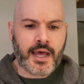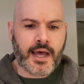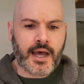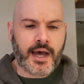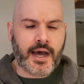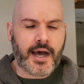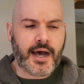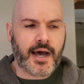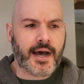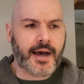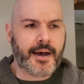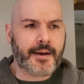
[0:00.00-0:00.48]

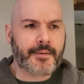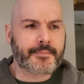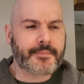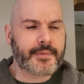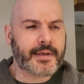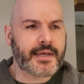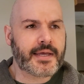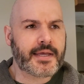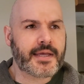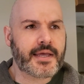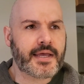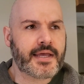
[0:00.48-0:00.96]

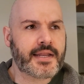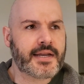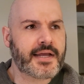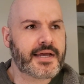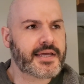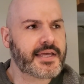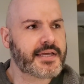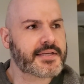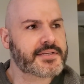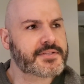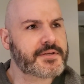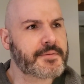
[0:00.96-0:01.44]
And I
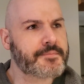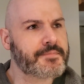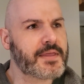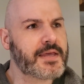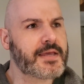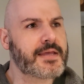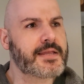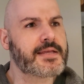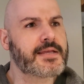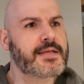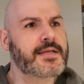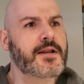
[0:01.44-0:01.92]
guess,
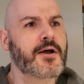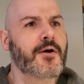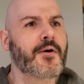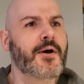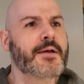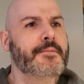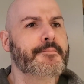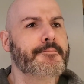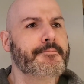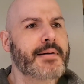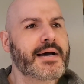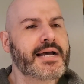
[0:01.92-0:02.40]

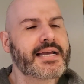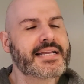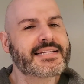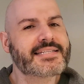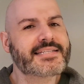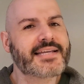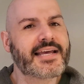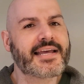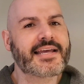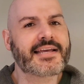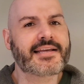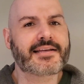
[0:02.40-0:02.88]
it might
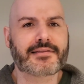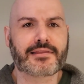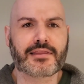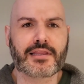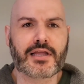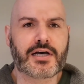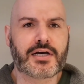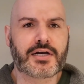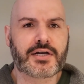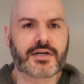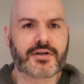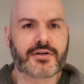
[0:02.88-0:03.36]
take
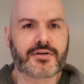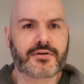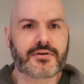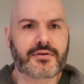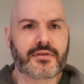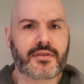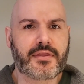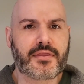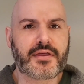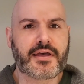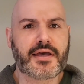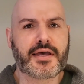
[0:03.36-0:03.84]
longer
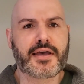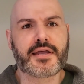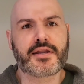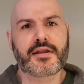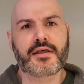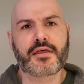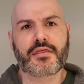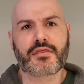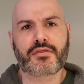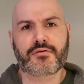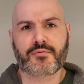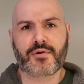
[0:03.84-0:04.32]

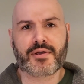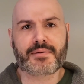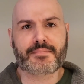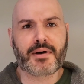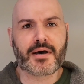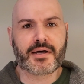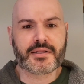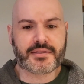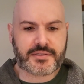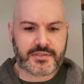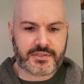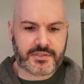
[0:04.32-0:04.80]
than 3
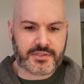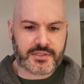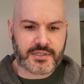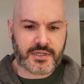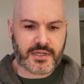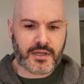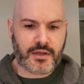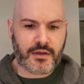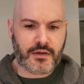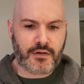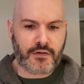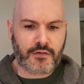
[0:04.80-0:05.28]
months
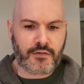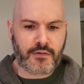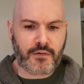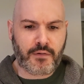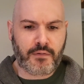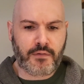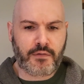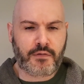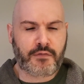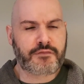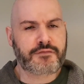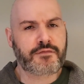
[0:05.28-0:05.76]

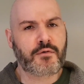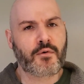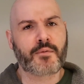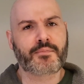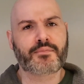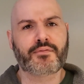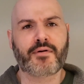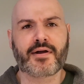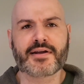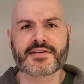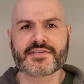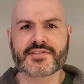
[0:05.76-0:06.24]
for
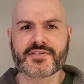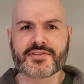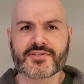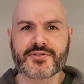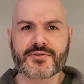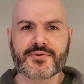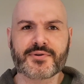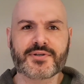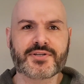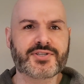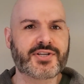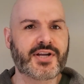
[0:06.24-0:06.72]
prices
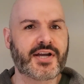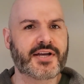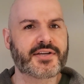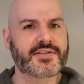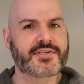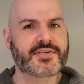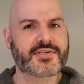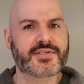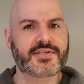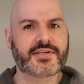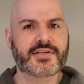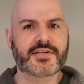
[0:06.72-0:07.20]
to
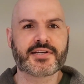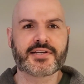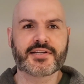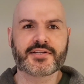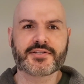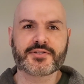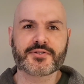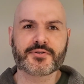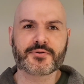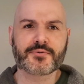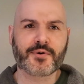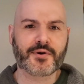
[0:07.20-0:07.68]
adjust
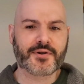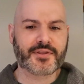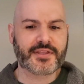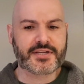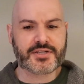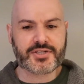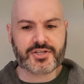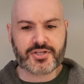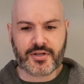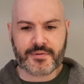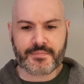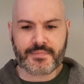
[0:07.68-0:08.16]
to where they
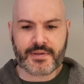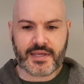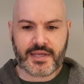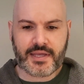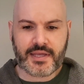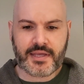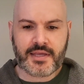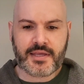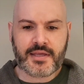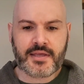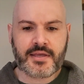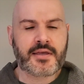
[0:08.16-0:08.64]
should be.